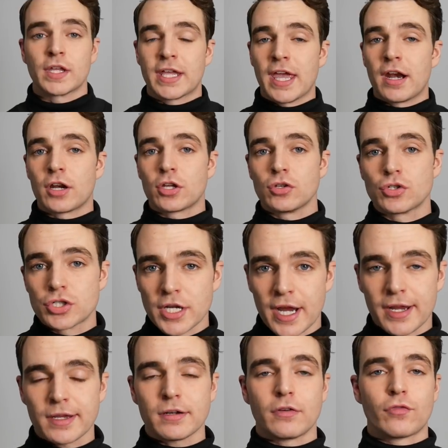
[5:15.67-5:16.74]
The Canada Goose
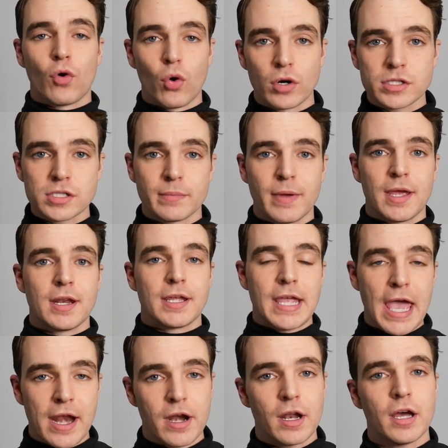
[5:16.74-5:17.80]
jacket, of course, made in
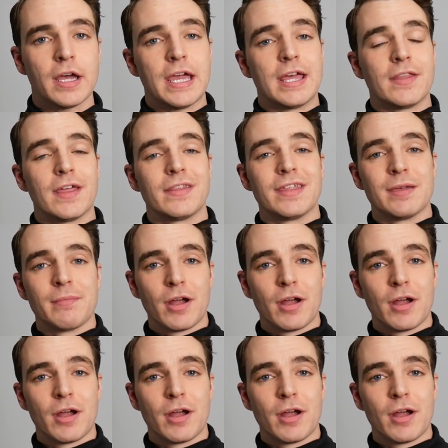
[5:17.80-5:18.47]
Canada, and then the